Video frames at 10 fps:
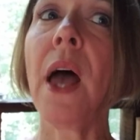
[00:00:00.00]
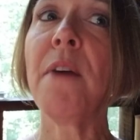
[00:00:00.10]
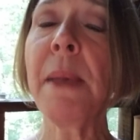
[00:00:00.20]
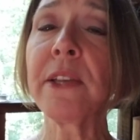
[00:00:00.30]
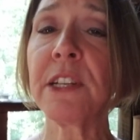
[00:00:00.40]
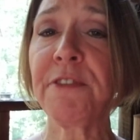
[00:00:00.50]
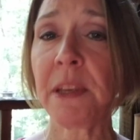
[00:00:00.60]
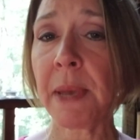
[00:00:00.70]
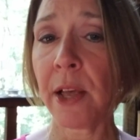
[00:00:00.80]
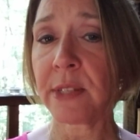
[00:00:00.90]
Males and
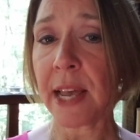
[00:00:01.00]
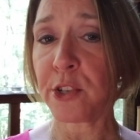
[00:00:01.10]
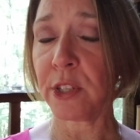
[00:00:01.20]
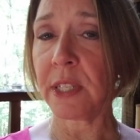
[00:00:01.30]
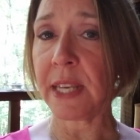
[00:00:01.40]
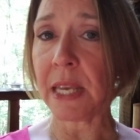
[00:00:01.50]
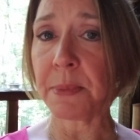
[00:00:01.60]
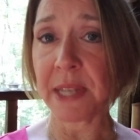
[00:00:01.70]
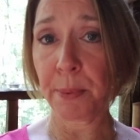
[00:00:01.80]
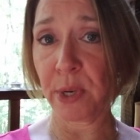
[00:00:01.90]
females actually keep
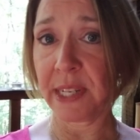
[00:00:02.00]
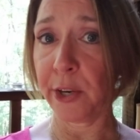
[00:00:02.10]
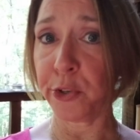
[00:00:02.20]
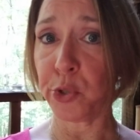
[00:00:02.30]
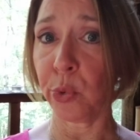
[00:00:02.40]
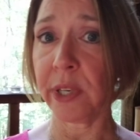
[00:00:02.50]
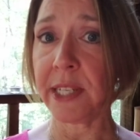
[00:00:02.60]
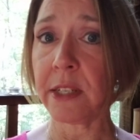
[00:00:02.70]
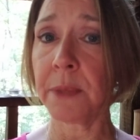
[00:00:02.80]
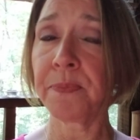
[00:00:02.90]
separate
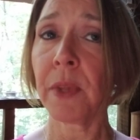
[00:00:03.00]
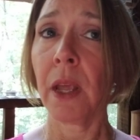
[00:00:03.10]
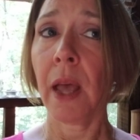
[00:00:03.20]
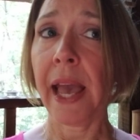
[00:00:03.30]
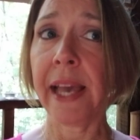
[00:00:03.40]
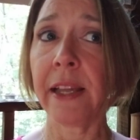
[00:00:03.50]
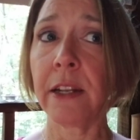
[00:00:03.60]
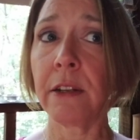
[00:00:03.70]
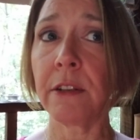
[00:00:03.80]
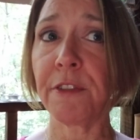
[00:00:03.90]
territories,
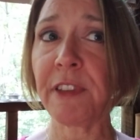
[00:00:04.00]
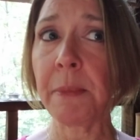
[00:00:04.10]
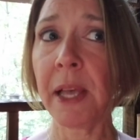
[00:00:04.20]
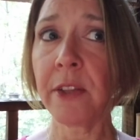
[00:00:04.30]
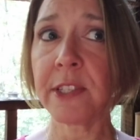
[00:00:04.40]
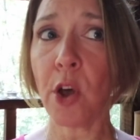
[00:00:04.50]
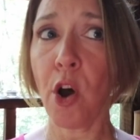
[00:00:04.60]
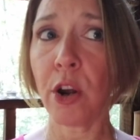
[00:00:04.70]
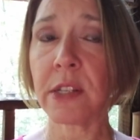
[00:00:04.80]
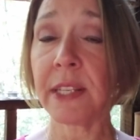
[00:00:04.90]
and females
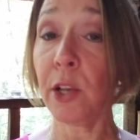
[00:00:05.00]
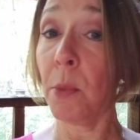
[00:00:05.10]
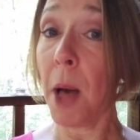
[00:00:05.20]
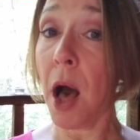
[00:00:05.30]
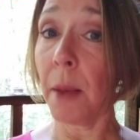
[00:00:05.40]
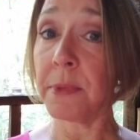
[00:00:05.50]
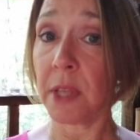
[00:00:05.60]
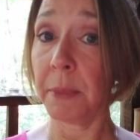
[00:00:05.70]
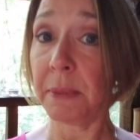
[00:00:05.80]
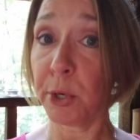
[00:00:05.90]
are single moms.
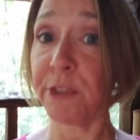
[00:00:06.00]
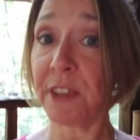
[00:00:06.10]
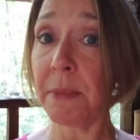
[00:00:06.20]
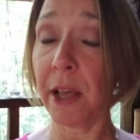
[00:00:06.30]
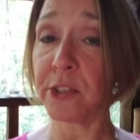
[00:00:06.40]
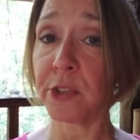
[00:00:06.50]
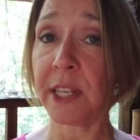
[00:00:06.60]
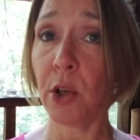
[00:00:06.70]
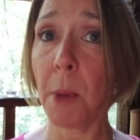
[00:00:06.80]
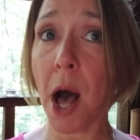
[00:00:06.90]
Hummingbird females are
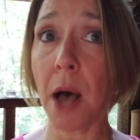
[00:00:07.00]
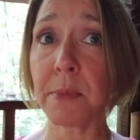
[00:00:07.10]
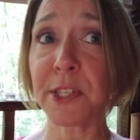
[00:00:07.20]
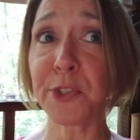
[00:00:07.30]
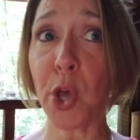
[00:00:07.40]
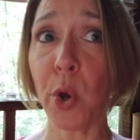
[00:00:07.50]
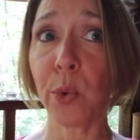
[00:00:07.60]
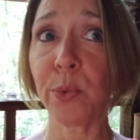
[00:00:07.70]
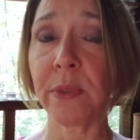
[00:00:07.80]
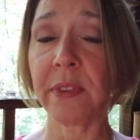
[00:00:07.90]
single moms,
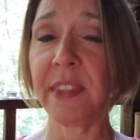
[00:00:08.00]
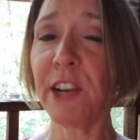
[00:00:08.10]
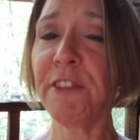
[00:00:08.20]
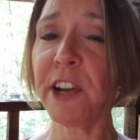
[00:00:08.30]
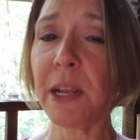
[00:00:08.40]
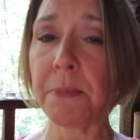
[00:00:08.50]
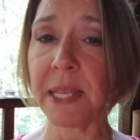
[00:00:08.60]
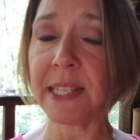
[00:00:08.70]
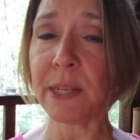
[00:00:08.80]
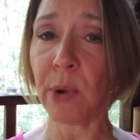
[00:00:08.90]
so they're very
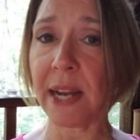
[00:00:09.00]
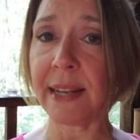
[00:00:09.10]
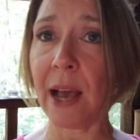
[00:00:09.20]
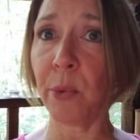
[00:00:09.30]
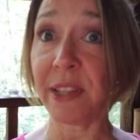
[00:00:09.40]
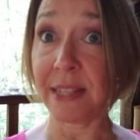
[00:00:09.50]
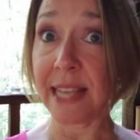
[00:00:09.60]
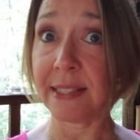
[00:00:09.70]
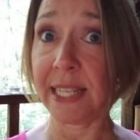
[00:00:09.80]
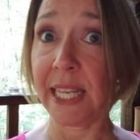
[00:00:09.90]
busy right now with
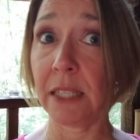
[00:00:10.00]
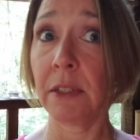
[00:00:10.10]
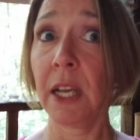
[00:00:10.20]
nesting.